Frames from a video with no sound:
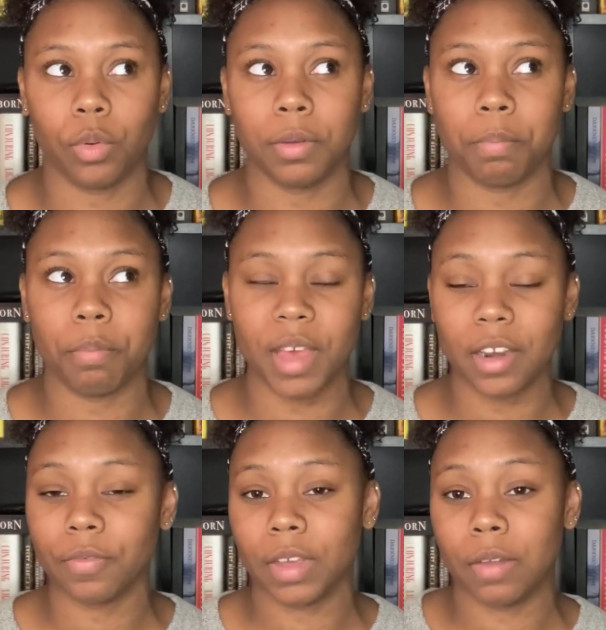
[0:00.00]
would
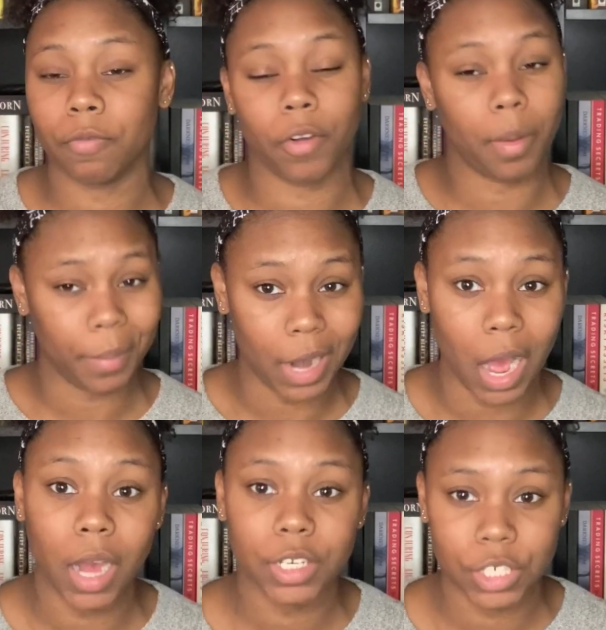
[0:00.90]
benefit from
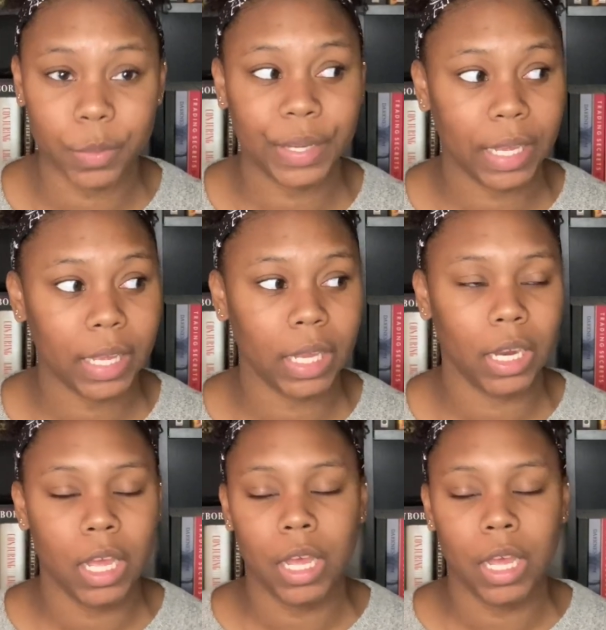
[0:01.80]
not doing it,